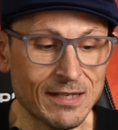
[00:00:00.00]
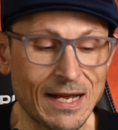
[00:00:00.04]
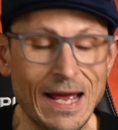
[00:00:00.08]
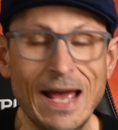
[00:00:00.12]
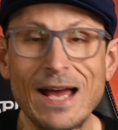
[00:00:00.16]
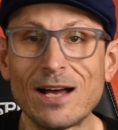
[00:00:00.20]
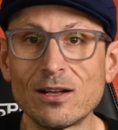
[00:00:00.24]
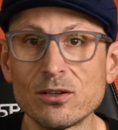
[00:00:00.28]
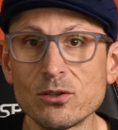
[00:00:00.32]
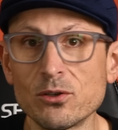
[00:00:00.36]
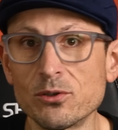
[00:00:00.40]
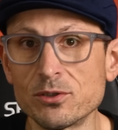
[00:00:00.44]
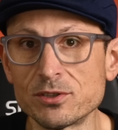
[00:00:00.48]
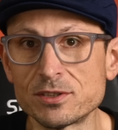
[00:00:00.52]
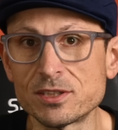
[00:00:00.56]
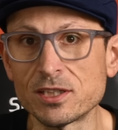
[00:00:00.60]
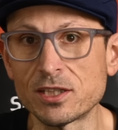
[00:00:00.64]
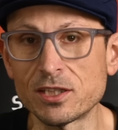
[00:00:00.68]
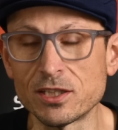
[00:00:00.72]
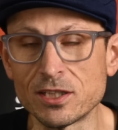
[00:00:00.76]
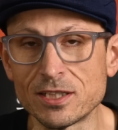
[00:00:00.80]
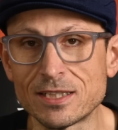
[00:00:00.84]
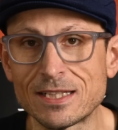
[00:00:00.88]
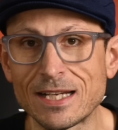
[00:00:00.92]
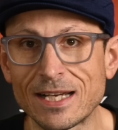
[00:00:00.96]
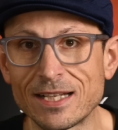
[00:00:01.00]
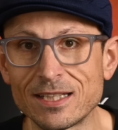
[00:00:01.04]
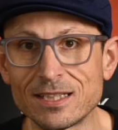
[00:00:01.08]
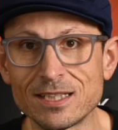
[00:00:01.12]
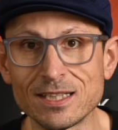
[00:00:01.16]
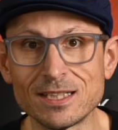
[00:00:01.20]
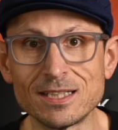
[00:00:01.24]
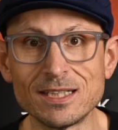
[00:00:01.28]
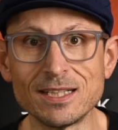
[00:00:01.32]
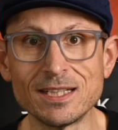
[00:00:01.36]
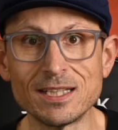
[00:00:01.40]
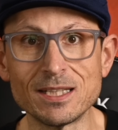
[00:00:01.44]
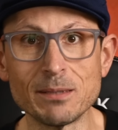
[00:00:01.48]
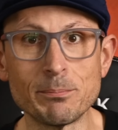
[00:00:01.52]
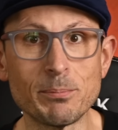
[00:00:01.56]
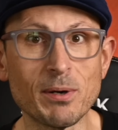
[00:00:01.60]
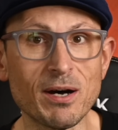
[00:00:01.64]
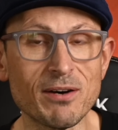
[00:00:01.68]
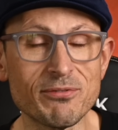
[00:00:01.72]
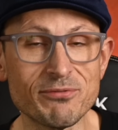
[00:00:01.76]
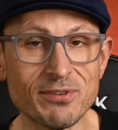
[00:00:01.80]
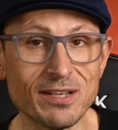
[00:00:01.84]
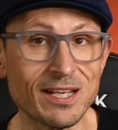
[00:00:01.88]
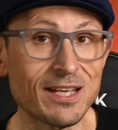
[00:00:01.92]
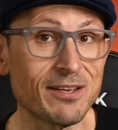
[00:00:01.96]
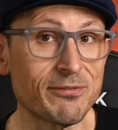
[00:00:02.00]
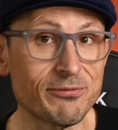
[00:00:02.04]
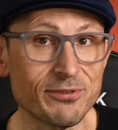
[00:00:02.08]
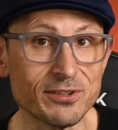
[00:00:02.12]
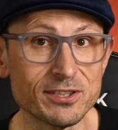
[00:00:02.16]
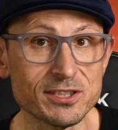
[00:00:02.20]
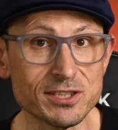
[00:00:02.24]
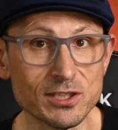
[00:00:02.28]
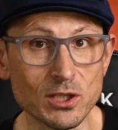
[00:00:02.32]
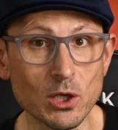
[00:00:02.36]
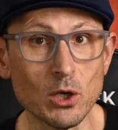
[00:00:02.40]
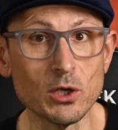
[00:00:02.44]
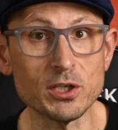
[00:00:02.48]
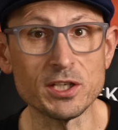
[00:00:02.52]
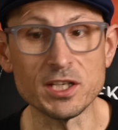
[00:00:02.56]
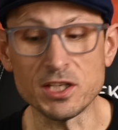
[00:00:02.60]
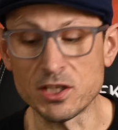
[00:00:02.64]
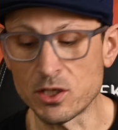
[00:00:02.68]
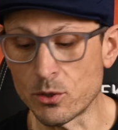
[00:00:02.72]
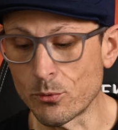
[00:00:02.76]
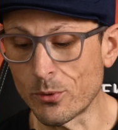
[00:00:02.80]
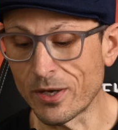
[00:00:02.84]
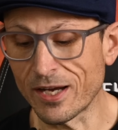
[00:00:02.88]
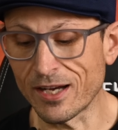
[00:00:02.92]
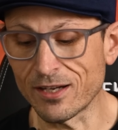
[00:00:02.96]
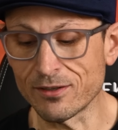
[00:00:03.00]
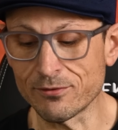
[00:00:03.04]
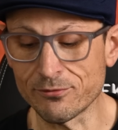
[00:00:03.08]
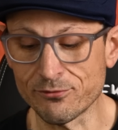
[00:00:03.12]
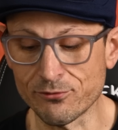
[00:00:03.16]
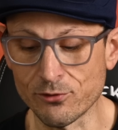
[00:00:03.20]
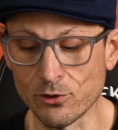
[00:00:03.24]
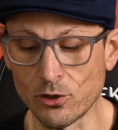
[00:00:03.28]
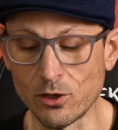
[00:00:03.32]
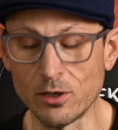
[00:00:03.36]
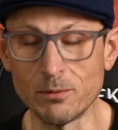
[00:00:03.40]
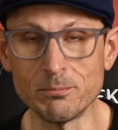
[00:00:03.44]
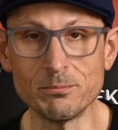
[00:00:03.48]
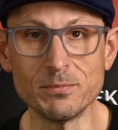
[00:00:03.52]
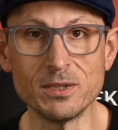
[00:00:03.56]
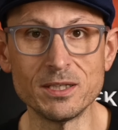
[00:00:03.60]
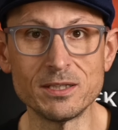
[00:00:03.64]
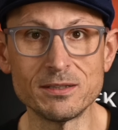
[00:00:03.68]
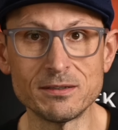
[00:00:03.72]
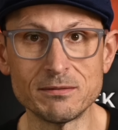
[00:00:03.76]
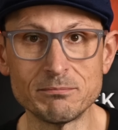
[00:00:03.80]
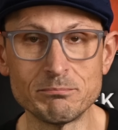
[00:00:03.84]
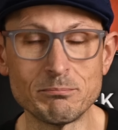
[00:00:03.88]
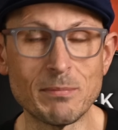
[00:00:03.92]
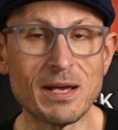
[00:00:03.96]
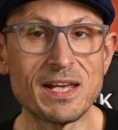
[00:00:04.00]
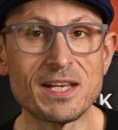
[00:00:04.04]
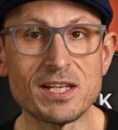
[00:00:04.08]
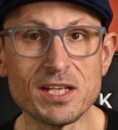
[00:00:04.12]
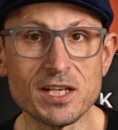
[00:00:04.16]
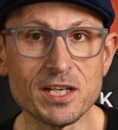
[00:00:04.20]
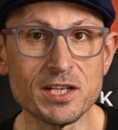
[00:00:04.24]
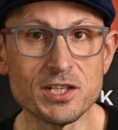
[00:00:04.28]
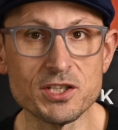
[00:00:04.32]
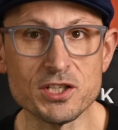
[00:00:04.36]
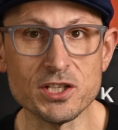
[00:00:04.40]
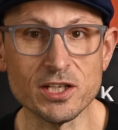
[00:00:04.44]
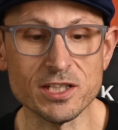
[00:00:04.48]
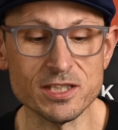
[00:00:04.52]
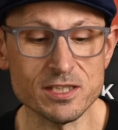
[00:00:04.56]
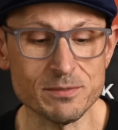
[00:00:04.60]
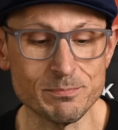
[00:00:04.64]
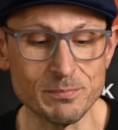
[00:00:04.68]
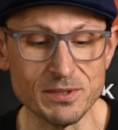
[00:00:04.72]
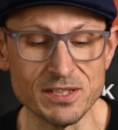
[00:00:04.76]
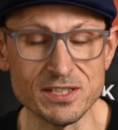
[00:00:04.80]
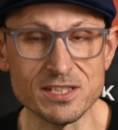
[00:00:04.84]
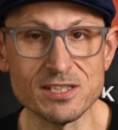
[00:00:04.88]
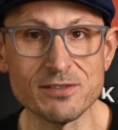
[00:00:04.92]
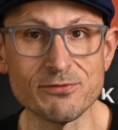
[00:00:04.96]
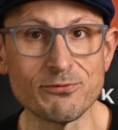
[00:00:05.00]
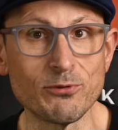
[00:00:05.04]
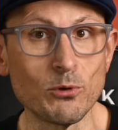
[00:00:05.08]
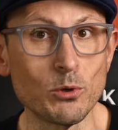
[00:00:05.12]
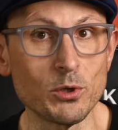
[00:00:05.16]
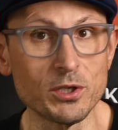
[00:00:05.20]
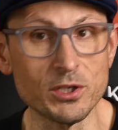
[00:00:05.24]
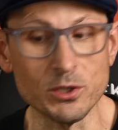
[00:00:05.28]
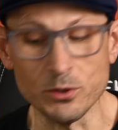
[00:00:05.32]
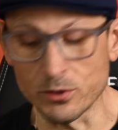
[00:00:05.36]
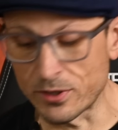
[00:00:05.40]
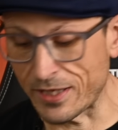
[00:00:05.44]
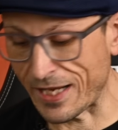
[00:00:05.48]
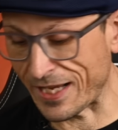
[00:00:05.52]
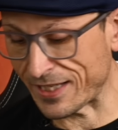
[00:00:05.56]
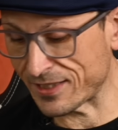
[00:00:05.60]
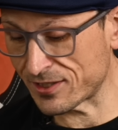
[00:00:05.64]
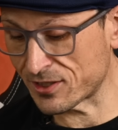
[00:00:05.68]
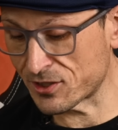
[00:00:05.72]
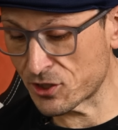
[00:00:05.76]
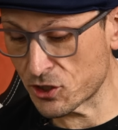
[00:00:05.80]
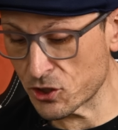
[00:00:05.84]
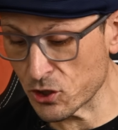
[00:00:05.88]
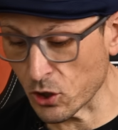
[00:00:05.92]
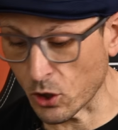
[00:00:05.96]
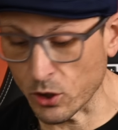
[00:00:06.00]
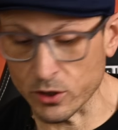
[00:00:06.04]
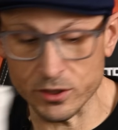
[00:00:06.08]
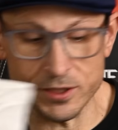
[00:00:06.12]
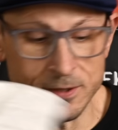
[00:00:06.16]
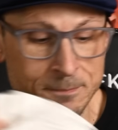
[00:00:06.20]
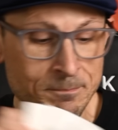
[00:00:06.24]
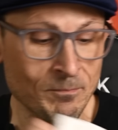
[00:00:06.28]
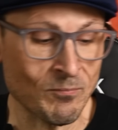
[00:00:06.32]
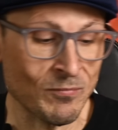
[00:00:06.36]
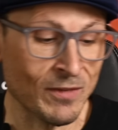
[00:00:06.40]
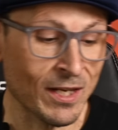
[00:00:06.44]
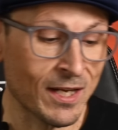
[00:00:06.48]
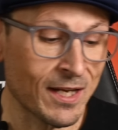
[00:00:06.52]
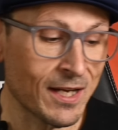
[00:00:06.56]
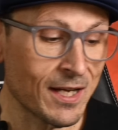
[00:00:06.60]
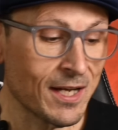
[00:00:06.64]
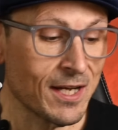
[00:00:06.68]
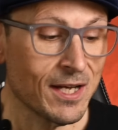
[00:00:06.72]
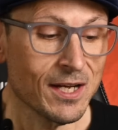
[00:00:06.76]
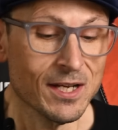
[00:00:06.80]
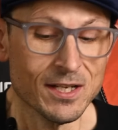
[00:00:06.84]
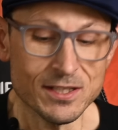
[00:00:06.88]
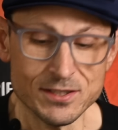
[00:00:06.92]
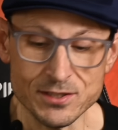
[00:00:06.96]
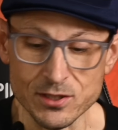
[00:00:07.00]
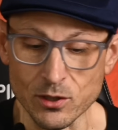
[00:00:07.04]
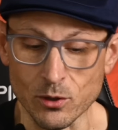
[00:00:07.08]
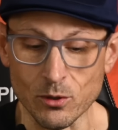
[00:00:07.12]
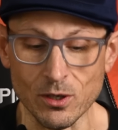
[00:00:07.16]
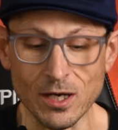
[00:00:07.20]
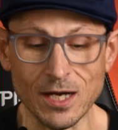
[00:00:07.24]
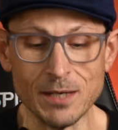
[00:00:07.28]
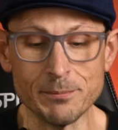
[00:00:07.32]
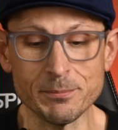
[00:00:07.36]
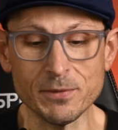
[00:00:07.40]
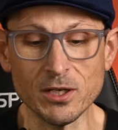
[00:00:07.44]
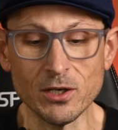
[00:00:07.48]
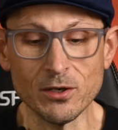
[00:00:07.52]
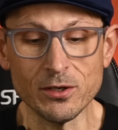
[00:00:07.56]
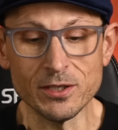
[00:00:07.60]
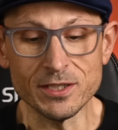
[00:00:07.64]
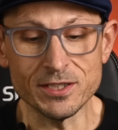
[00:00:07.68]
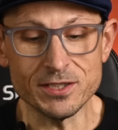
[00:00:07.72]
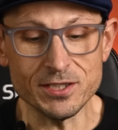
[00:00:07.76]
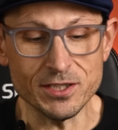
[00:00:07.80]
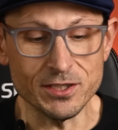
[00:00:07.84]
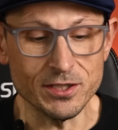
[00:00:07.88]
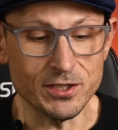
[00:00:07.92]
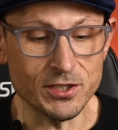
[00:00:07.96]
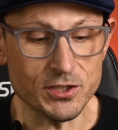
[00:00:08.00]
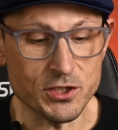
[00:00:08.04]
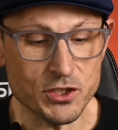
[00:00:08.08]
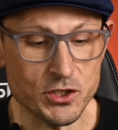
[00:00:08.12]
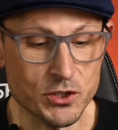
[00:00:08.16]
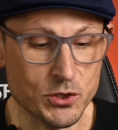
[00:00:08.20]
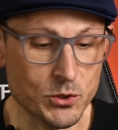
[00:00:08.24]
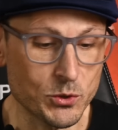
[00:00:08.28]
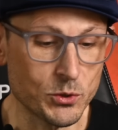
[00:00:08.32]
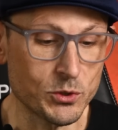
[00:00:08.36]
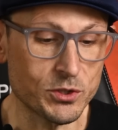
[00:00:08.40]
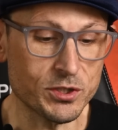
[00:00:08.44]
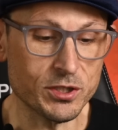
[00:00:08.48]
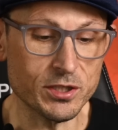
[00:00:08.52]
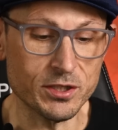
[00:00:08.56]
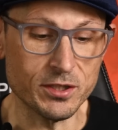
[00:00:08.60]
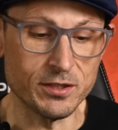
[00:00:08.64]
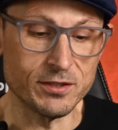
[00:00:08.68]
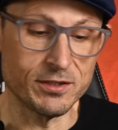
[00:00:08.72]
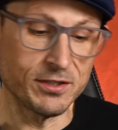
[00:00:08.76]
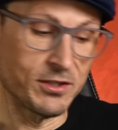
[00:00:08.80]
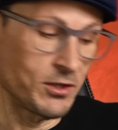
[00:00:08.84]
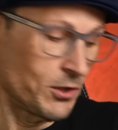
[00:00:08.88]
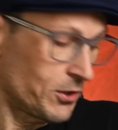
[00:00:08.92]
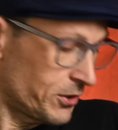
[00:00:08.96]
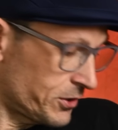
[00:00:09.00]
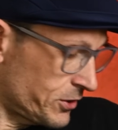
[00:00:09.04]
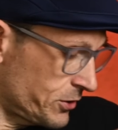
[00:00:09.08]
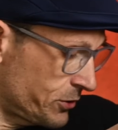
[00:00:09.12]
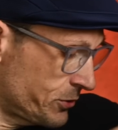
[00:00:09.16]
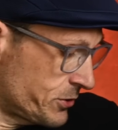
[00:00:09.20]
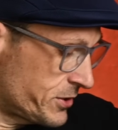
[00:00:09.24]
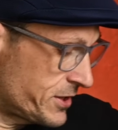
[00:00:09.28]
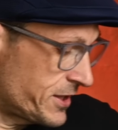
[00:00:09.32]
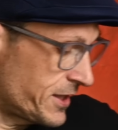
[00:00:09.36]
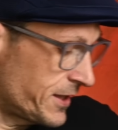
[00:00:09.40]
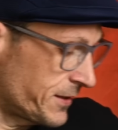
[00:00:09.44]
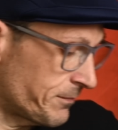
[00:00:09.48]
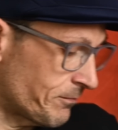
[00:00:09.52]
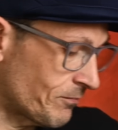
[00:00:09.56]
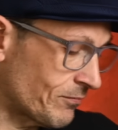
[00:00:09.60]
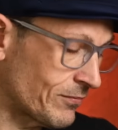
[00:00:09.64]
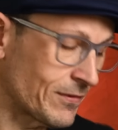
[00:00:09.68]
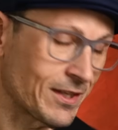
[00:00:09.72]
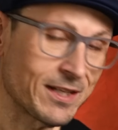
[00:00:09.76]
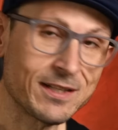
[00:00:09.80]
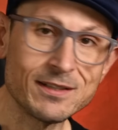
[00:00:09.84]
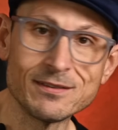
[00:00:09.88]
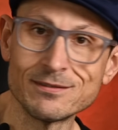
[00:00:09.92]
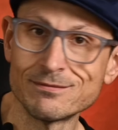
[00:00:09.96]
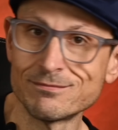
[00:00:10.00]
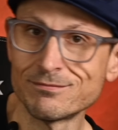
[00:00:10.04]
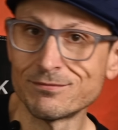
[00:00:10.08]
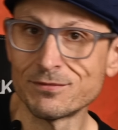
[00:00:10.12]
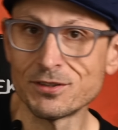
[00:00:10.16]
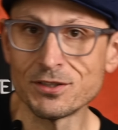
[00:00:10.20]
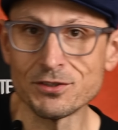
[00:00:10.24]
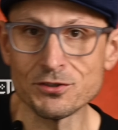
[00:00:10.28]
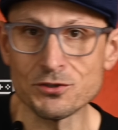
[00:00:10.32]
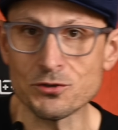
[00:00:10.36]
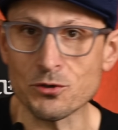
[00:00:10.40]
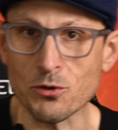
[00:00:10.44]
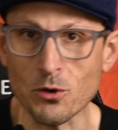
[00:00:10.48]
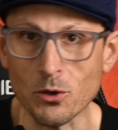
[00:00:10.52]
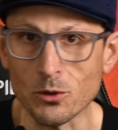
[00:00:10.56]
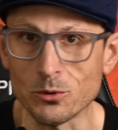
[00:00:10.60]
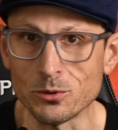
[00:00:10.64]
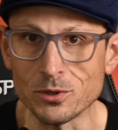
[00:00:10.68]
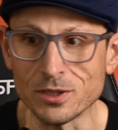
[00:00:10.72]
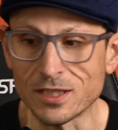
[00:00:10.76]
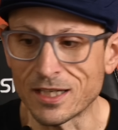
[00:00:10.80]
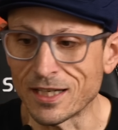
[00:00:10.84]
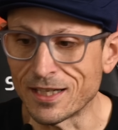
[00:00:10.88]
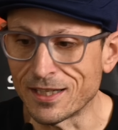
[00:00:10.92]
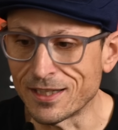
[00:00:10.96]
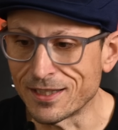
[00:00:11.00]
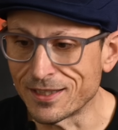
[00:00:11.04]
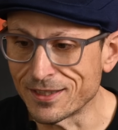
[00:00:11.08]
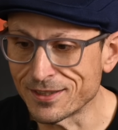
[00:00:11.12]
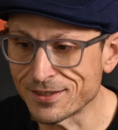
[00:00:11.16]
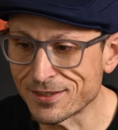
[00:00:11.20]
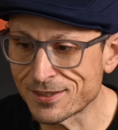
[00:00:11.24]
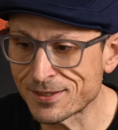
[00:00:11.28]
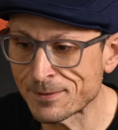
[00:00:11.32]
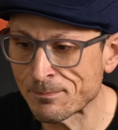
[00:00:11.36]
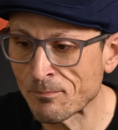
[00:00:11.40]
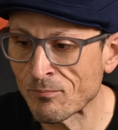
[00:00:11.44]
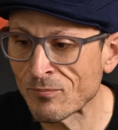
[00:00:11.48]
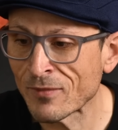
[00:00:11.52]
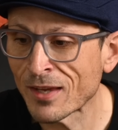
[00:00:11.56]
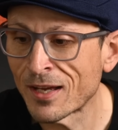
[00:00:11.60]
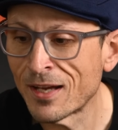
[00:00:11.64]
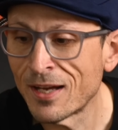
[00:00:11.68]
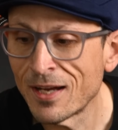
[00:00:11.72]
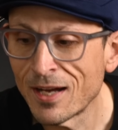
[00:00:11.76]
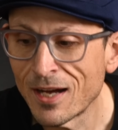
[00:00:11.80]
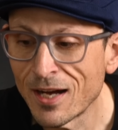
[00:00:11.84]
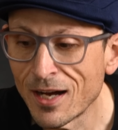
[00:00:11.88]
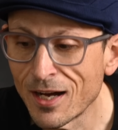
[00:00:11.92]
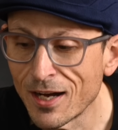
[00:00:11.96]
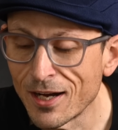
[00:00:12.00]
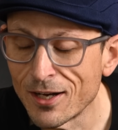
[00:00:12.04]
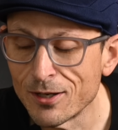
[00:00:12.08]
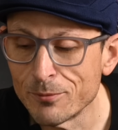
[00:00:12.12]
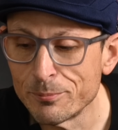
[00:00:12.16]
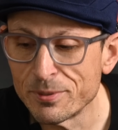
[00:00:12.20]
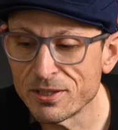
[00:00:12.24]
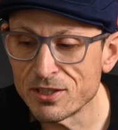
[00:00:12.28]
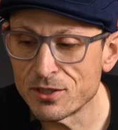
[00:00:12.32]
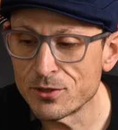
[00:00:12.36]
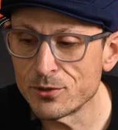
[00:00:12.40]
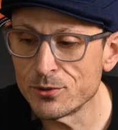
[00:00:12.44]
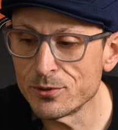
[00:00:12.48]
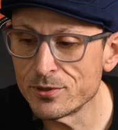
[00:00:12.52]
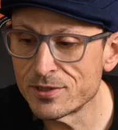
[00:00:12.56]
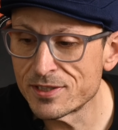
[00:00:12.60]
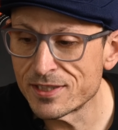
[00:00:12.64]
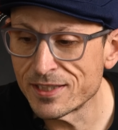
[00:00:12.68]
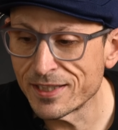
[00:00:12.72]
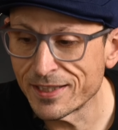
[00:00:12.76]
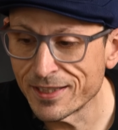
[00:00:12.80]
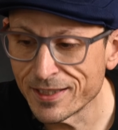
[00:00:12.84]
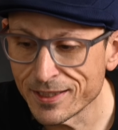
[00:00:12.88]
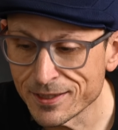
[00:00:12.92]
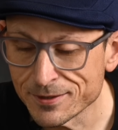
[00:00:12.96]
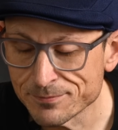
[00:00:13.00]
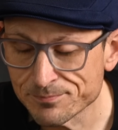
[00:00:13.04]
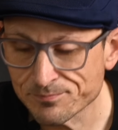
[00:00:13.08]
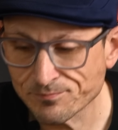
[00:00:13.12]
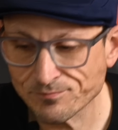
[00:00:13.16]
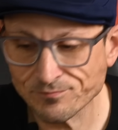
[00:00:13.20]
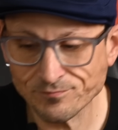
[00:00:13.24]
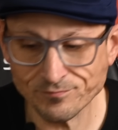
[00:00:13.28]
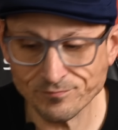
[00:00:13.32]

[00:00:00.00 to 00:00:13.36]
how long is it going to take to clear the buffer if it's locking you out from making adjustments for your next shot. So I'm going to shoot not using troll cards. I'll be using